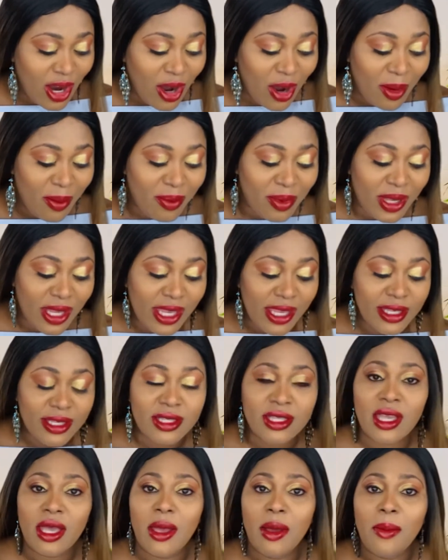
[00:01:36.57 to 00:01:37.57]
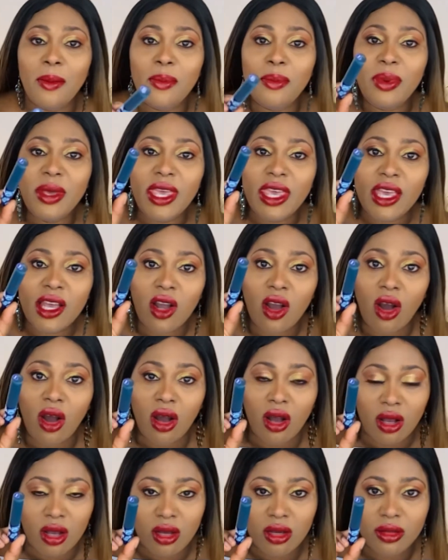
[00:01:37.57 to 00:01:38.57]
up is
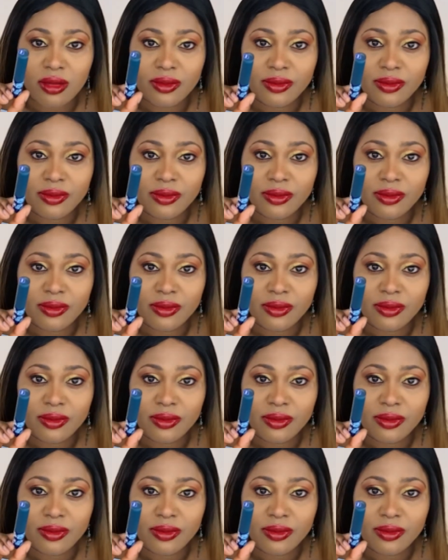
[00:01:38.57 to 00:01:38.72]
Peacock.